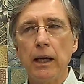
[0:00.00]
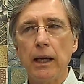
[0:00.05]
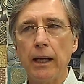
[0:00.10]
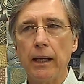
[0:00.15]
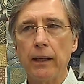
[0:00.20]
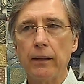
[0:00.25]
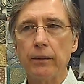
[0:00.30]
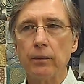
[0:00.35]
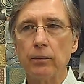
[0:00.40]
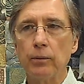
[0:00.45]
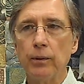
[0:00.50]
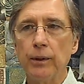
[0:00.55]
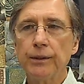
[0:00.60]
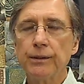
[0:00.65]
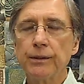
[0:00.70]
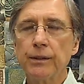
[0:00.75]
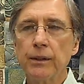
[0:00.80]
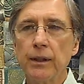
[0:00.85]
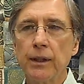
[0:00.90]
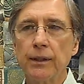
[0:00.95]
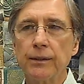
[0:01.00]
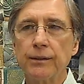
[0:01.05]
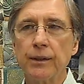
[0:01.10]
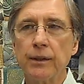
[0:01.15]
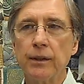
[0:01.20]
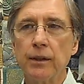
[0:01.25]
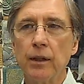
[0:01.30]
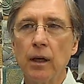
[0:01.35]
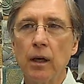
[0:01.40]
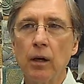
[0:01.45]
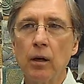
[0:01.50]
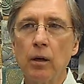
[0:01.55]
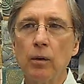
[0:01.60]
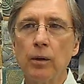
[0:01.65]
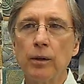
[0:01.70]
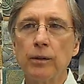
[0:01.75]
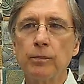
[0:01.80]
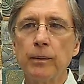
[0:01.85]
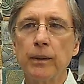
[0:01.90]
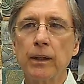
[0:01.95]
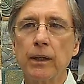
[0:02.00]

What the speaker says: And the reason they said no is